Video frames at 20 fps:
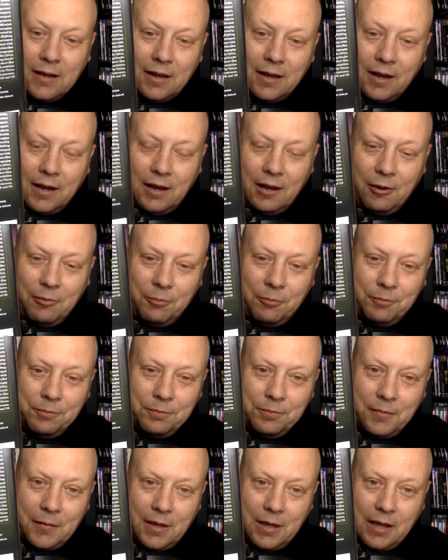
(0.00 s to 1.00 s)

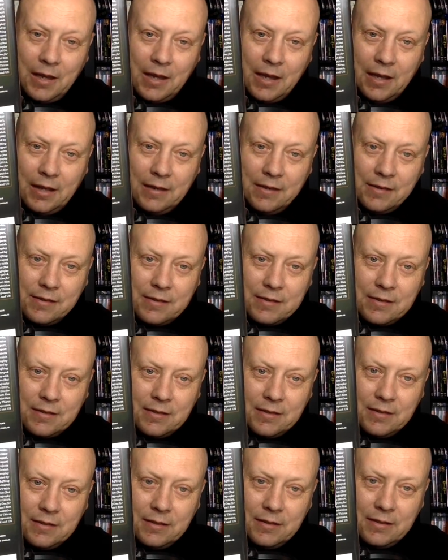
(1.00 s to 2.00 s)
And
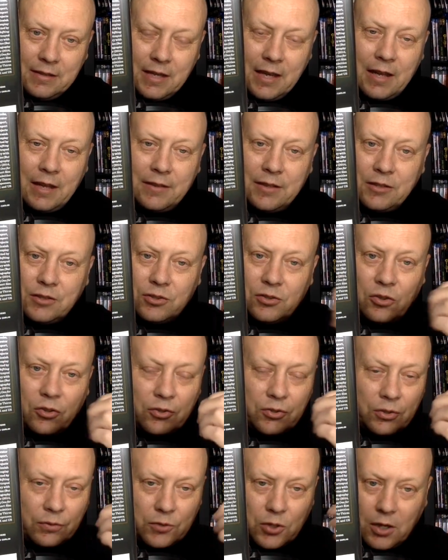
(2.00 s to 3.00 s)
yeah, they just
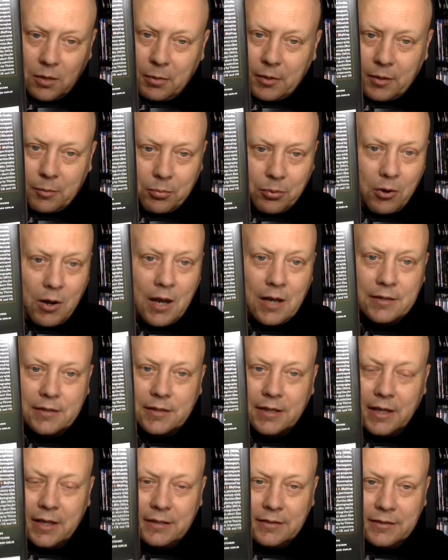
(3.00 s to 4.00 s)
start sort of talk about the
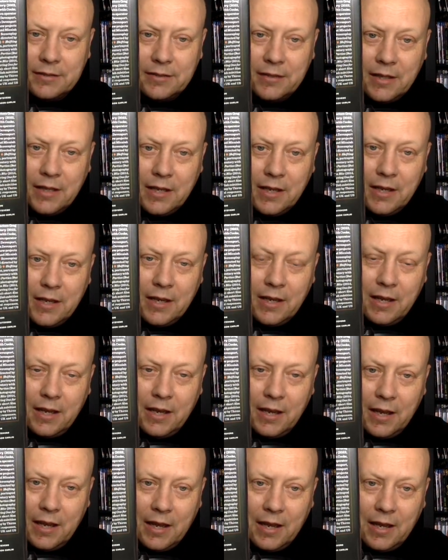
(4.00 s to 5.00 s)
process,
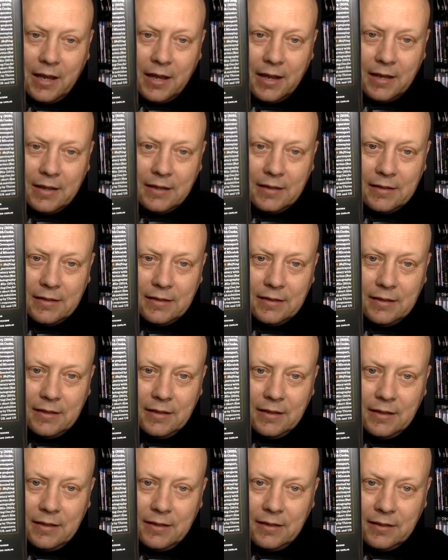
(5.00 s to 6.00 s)
and
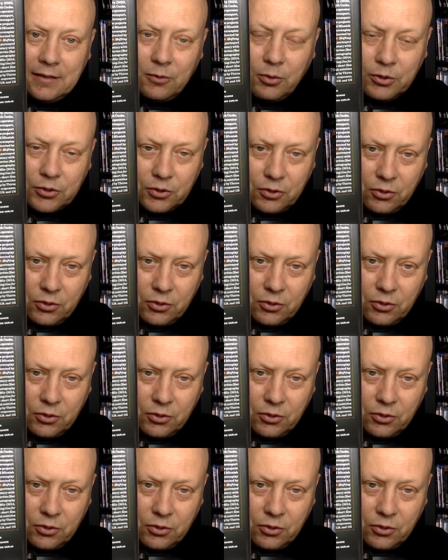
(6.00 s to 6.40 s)
Chris